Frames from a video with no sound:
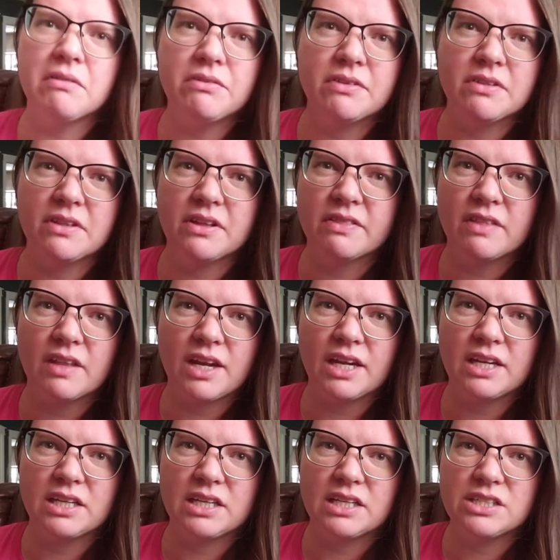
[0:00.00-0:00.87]
everything that
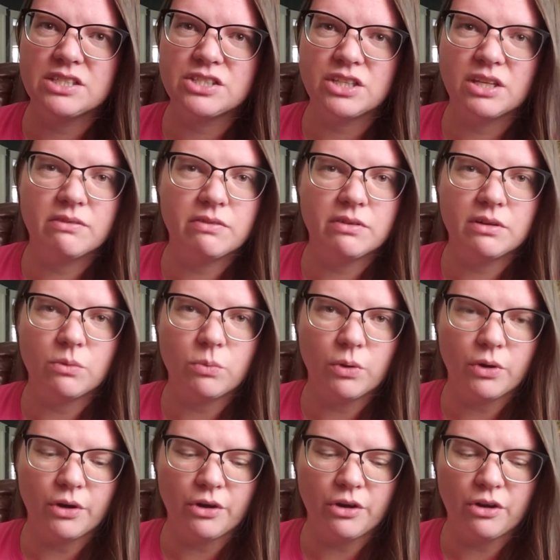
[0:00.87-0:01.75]
I need to give it a
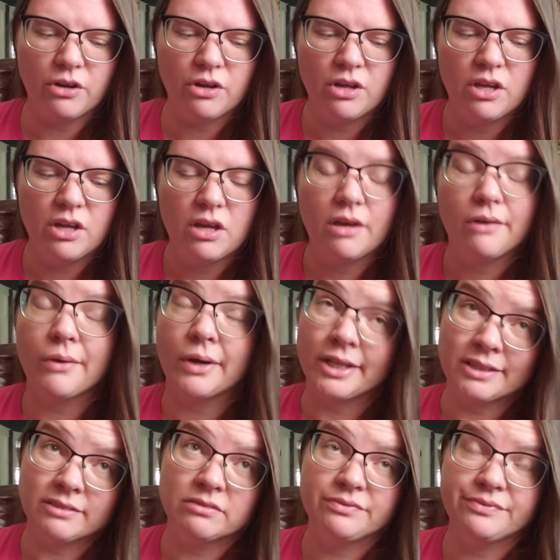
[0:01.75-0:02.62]
whirl.
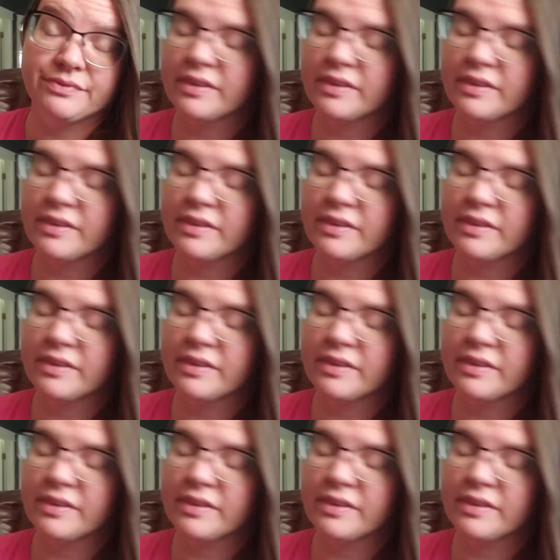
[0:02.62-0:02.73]
Well,